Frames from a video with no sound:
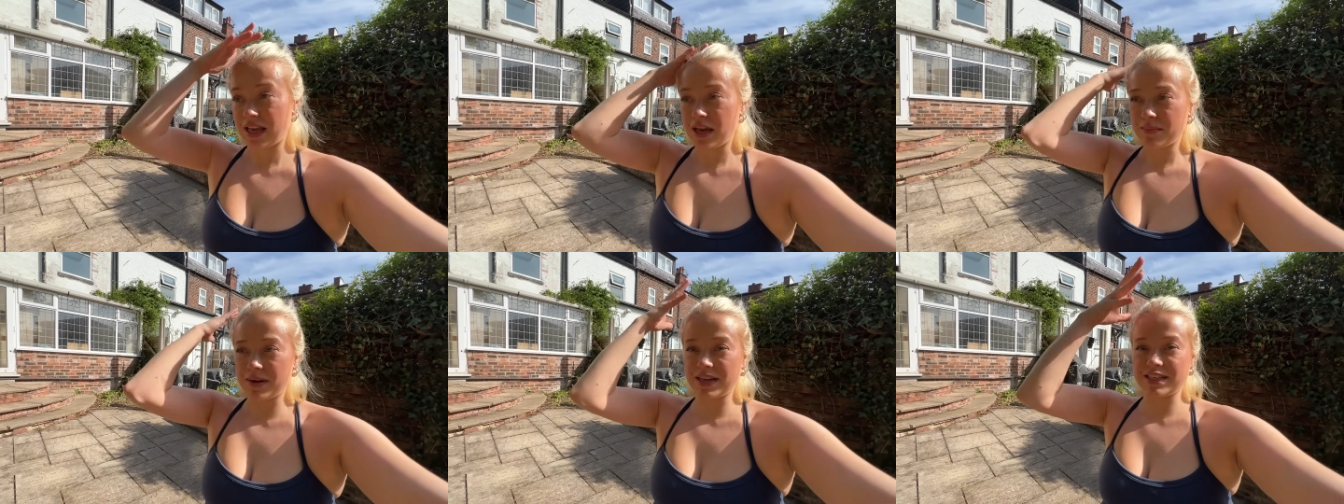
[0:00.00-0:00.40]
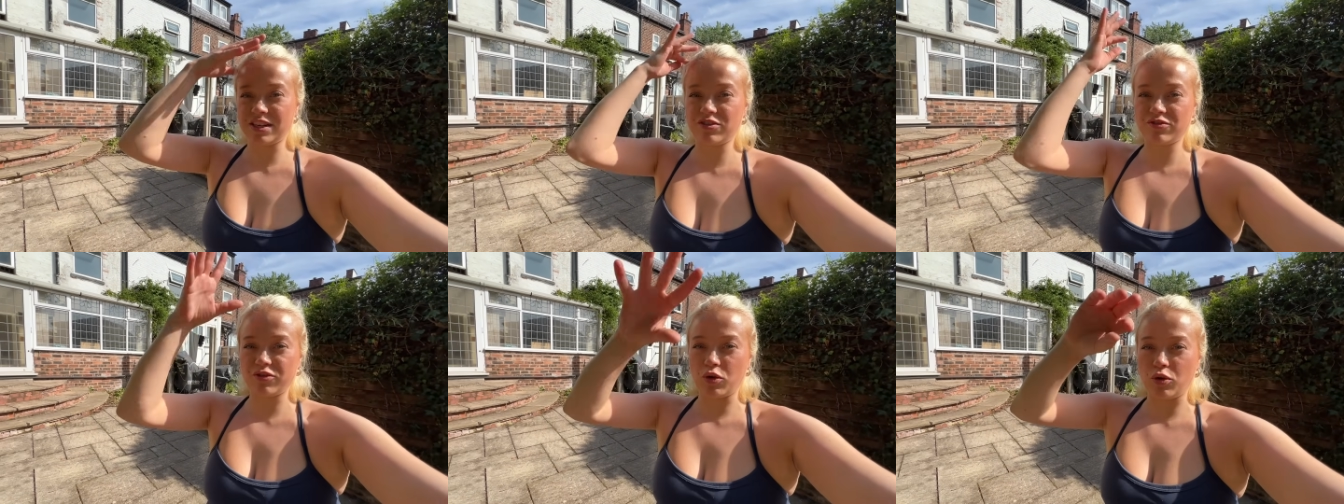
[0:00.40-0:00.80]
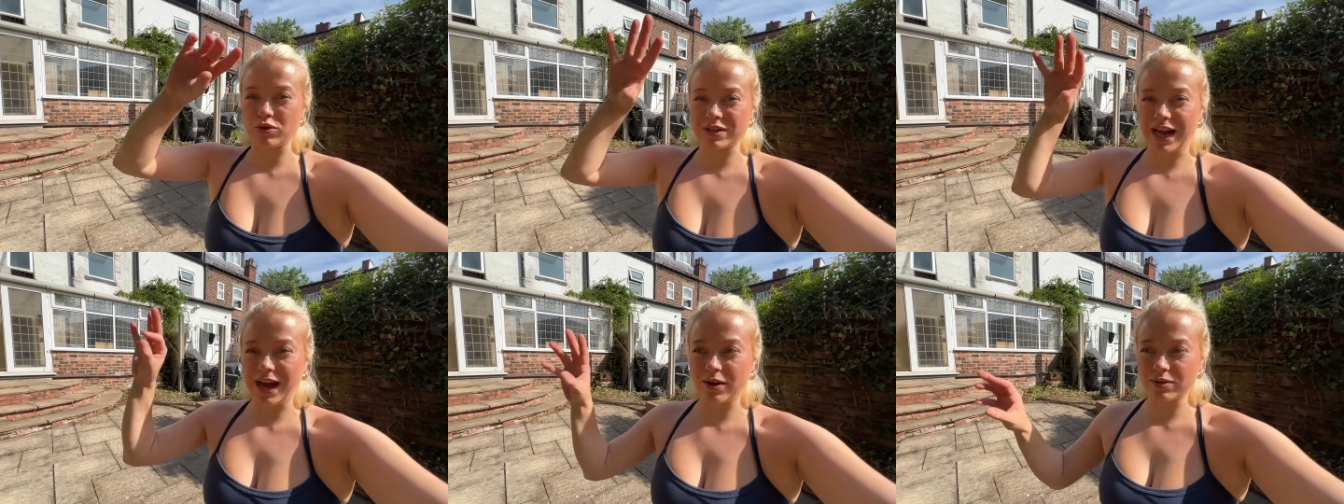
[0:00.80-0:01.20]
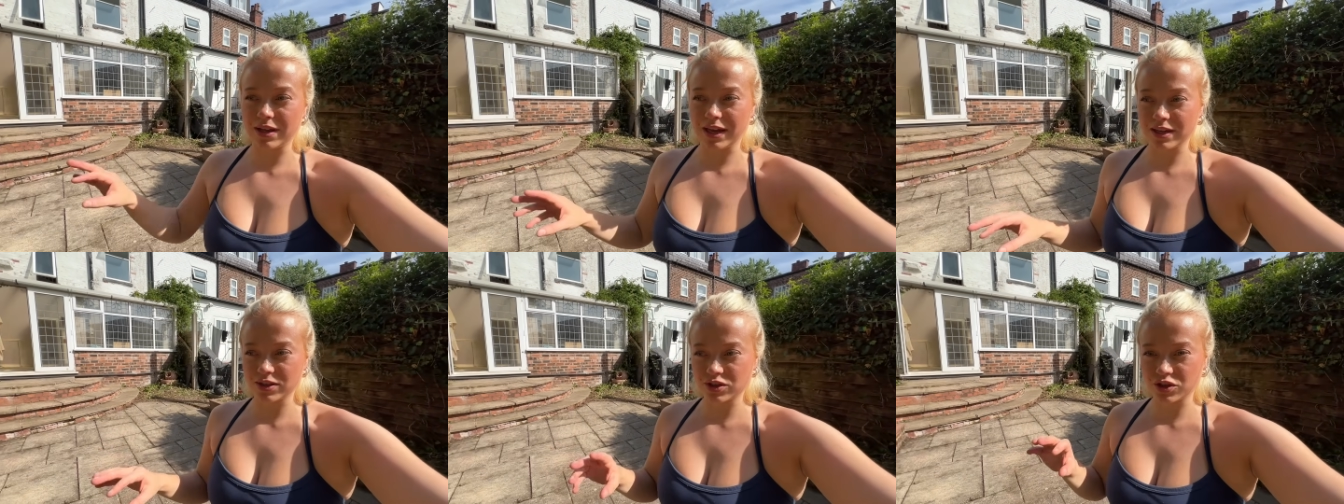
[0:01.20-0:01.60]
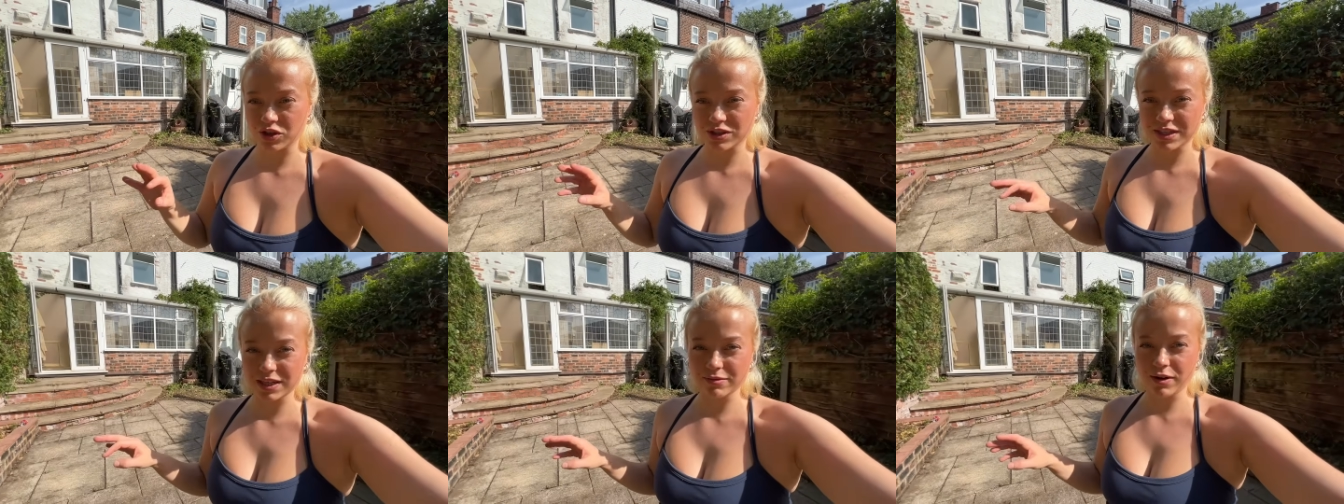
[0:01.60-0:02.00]
but it did fall down like
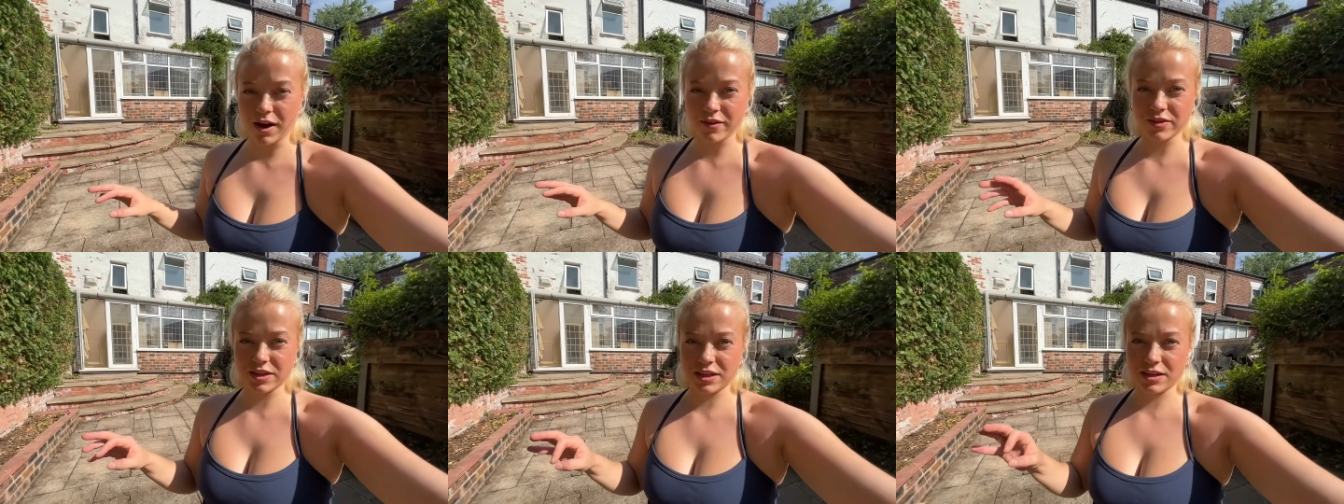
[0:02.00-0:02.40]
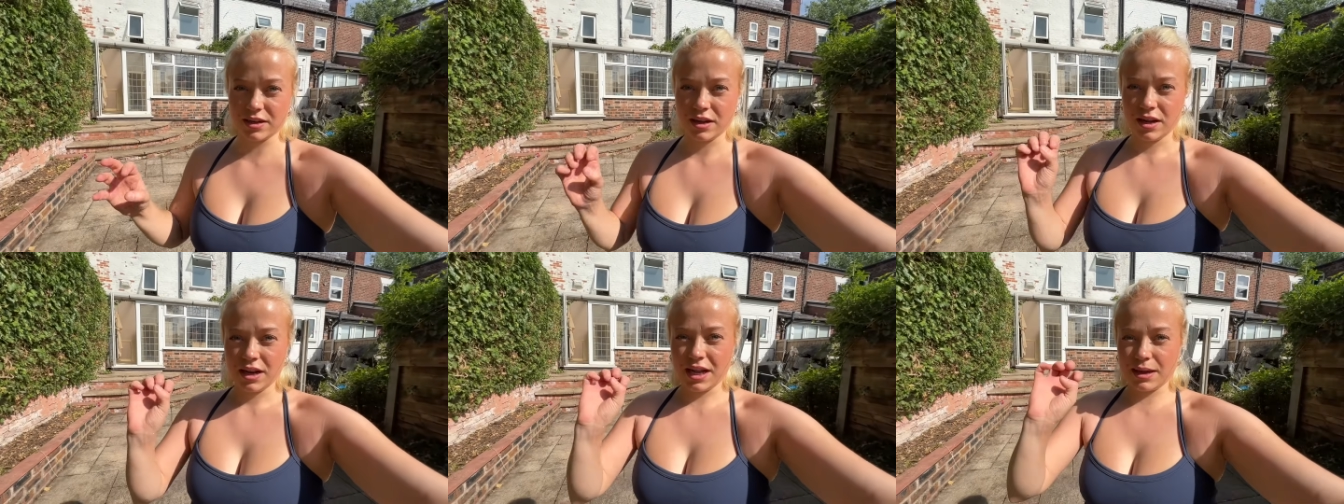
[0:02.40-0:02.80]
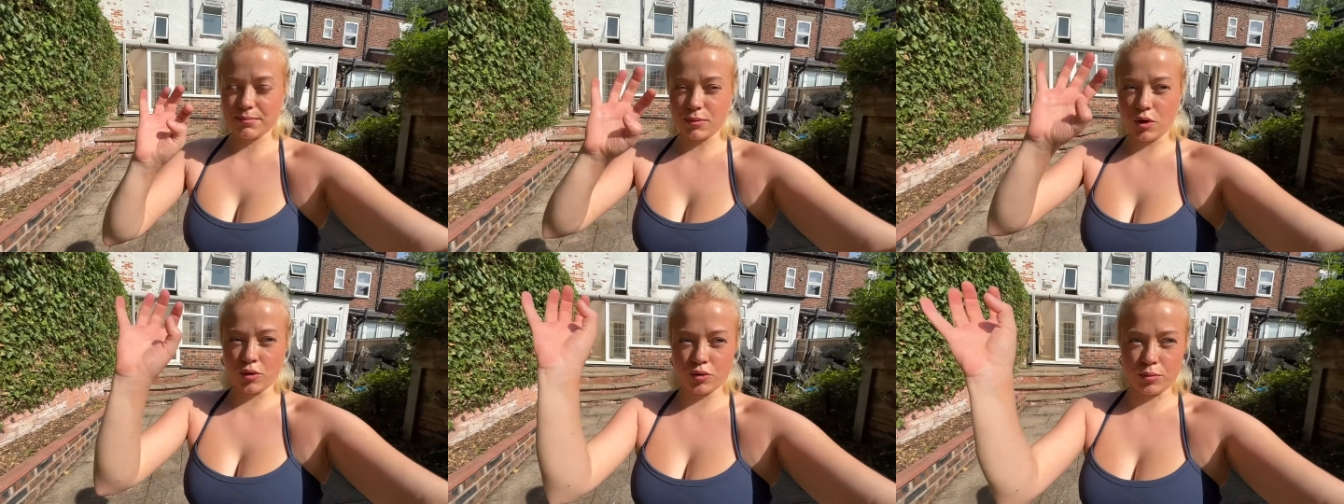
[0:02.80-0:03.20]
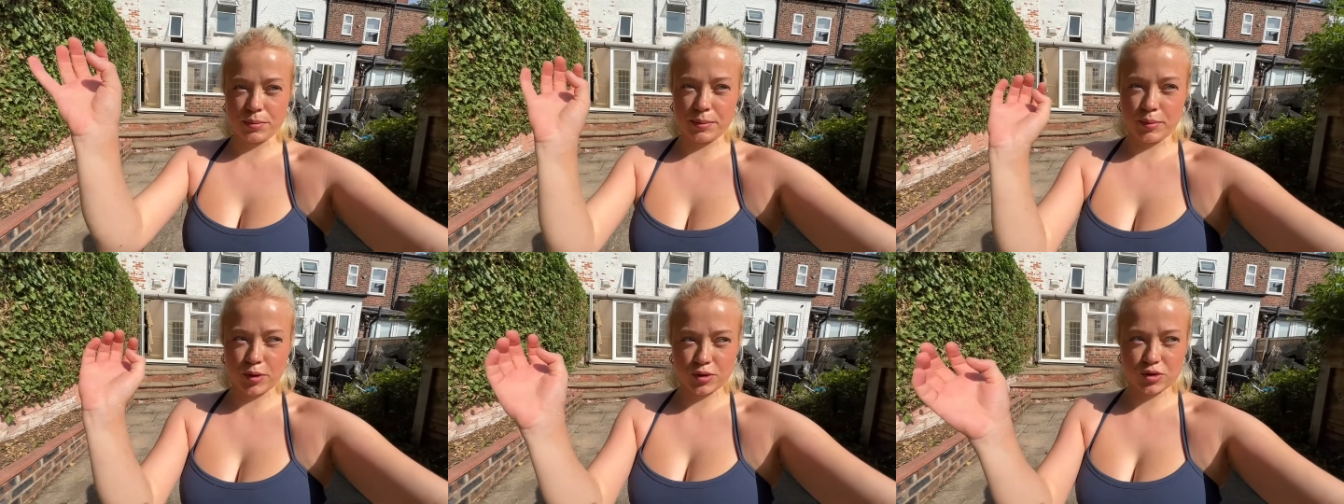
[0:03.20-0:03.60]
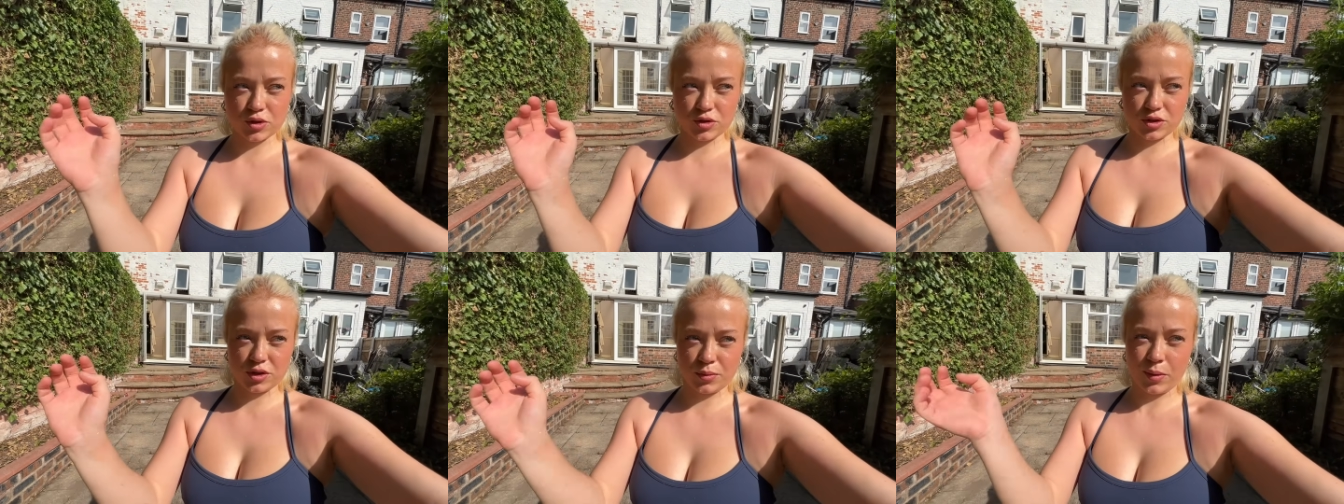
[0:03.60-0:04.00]
sooty rather than like mould would be more
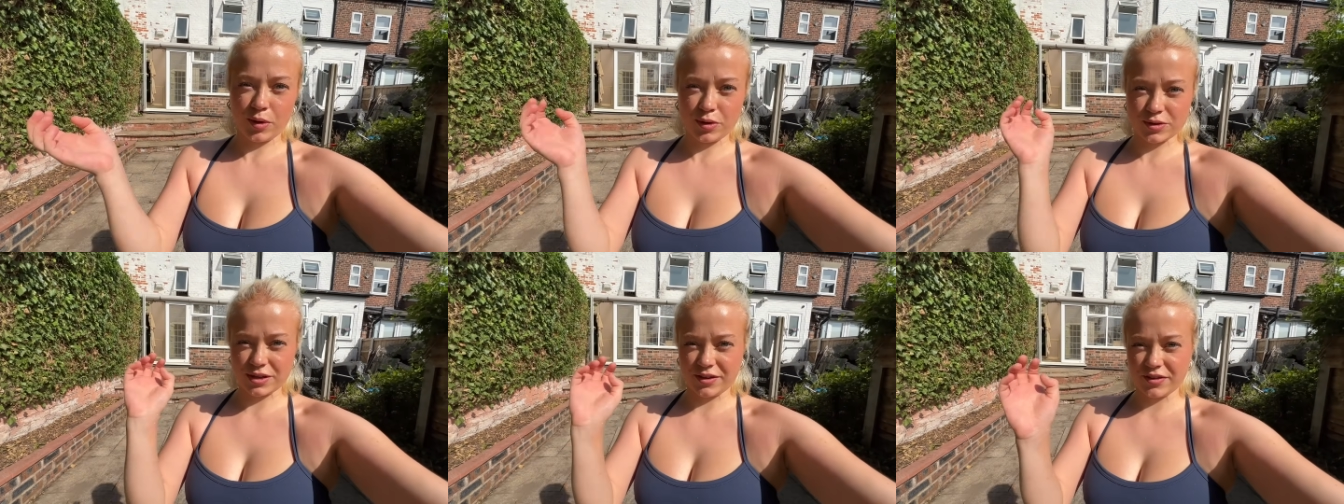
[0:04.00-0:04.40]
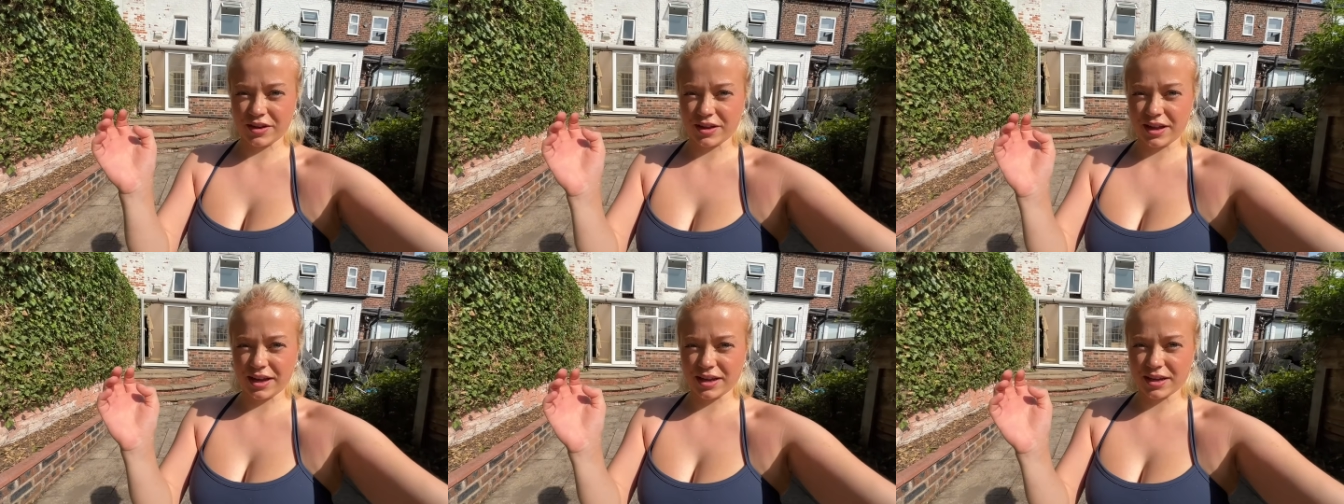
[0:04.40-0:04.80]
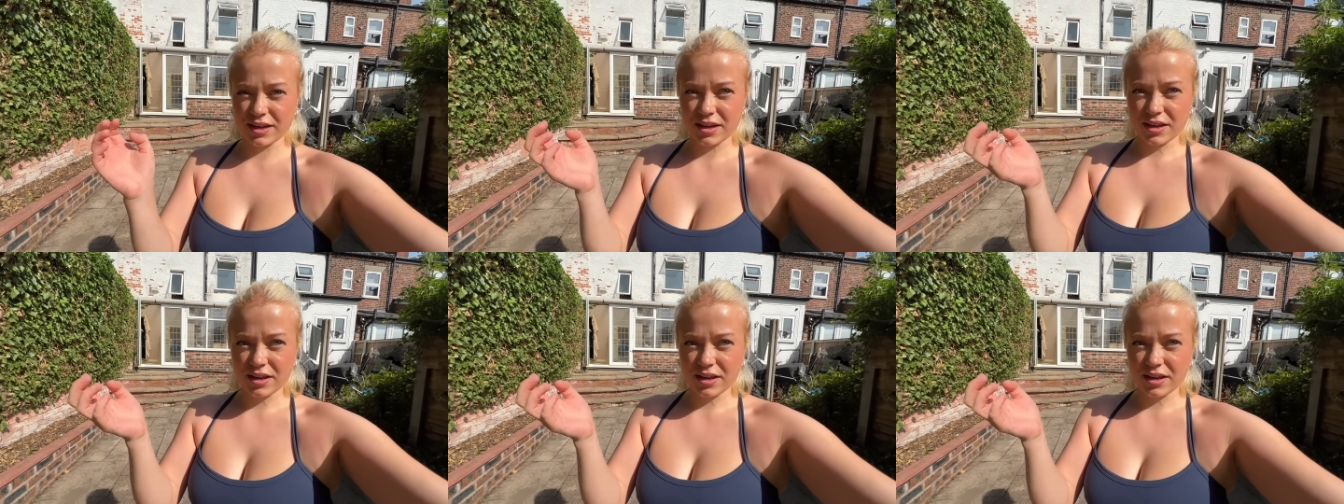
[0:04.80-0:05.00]
stuck to the walls, I feel like.